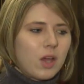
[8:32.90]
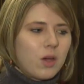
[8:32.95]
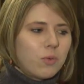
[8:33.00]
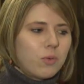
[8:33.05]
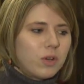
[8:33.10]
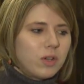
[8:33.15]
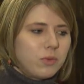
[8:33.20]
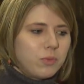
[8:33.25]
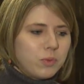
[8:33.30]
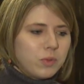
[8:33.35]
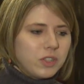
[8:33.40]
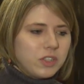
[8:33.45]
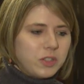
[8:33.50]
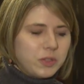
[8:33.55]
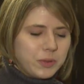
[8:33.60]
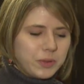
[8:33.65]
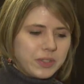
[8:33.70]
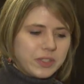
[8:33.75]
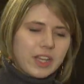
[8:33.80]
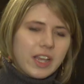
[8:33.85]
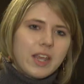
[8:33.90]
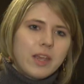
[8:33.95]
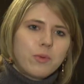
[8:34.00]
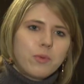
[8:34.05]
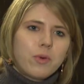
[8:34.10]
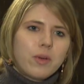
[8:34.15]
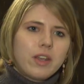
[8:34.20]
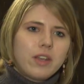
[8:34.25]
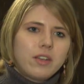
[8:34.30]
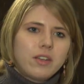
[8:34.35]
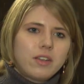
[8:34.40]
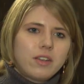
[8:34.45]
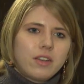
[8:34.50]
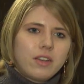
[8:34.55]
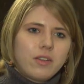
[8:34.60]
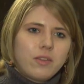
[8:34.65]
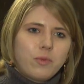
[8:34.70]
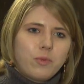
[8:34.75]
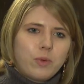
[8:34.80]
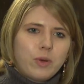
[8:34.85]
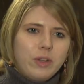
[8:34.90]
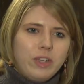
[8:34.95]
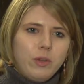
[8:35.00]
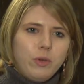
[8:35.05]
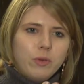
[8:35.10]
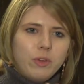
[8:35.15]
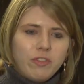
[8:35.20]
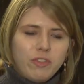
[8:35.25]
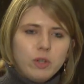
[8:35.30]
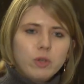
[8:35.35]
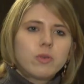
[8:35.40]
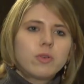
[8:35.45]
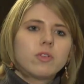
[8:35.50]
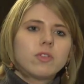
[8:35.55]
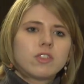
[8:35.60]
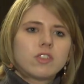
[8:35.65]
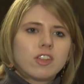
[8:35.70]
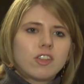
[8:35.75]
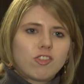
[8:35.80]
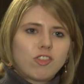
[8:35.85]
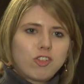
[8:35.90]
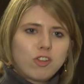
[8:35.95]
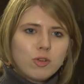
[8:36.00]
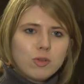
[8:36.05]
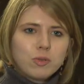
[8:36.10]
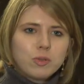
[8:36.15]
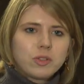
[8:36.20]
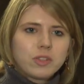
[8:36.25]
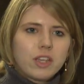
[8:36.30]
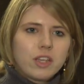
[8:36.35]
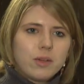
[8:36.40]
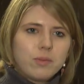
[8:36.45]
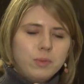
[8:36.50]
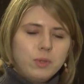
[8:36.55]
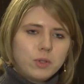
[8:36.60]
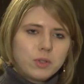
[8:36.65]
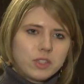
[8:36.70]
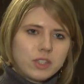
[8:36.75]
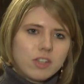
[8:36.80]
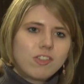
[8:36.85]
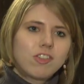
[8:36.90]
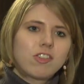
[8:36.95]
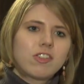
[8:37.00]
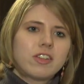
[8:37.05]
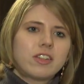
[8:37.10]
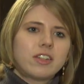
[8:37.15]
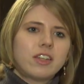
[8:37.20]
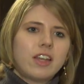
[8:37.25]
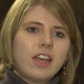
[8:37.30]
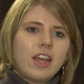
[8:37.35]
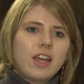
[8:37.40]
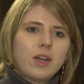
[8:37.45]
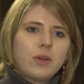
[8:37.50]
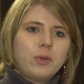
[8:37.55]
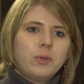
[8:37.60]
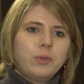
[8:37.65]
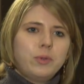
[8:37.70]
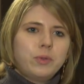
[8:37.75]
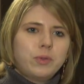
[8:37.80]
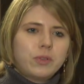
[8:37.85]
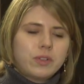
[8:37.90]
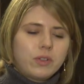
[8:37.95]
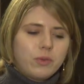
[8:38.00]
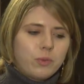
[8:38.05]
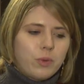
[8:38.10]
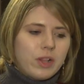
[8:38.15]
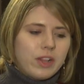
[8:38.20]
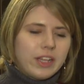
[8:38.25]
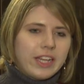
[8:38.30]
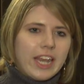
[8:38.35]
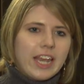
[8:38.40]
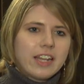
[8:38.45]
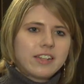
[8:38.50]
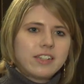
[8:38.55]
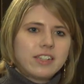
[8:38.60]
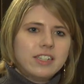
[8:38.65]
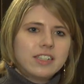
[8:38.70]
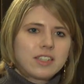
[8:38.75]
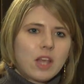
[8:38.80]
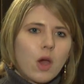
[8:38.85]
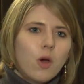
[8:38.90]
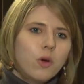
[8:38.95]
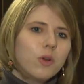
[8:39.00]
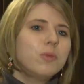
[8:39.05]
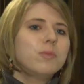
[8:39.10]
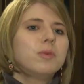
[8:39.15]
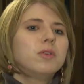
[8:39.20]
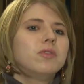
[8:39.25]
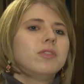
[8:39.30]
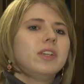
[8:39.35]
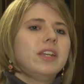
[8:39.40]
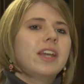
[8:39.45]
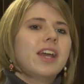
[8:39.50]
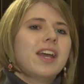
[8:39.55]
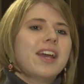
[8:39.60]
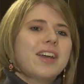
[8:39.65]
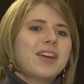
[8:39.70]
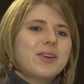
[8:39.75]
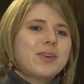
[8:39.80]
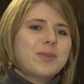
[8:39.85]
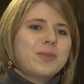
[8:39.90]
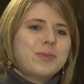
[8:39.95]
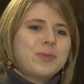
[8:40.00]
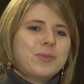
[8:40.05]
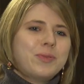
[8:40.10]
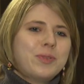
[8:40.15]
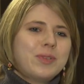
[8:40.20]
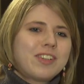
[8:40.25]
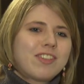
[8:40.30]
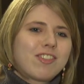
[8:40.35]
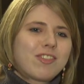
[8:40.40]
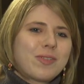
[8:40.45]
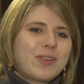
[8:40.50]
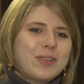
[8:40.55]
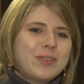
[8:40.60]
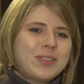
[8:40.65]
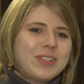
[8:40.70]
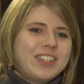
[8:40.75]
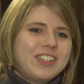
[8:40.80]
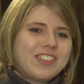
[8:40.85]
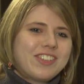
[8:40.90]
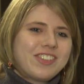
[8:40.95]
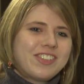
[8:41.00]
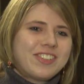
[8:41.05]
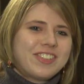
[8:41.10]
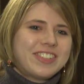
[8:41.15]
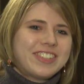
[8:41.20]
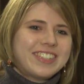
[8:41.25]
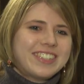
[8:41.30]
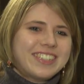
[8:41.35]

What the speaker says: What would you say when if you could choose a musician who will get his own movie, which one would you choose?